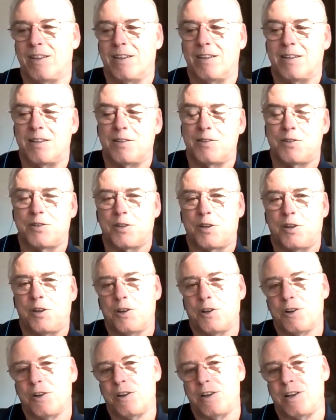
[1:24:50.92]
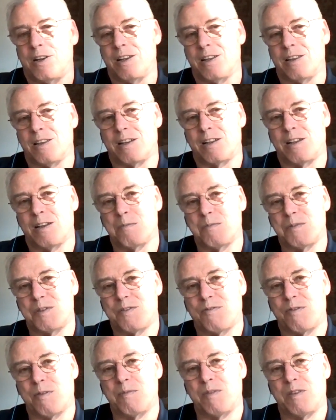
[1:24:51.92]
security that comes
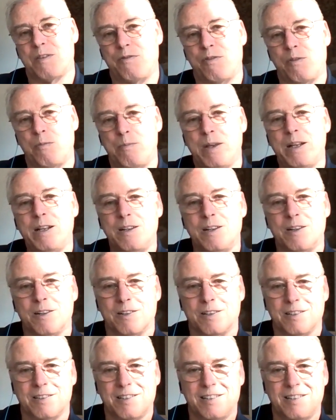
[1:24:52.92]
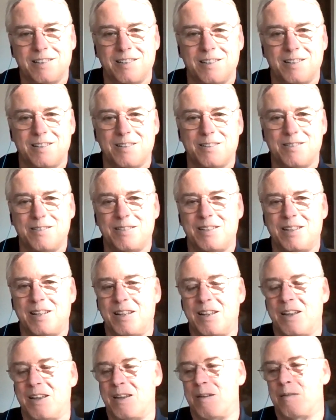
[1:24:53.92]
from the familiar, you know.
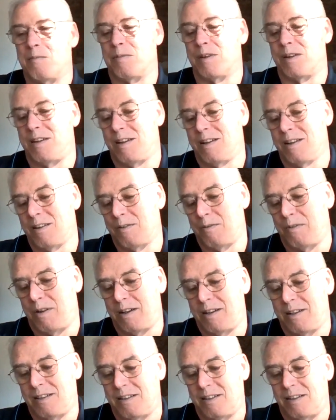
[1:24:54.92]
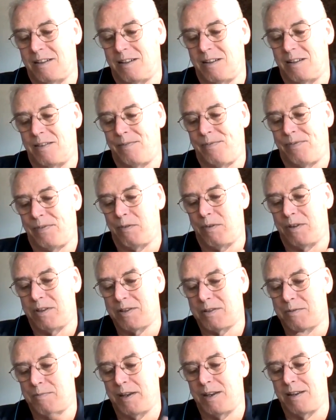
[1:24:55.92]
But here,
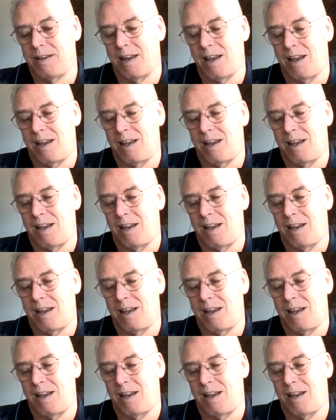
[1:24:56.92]
one's being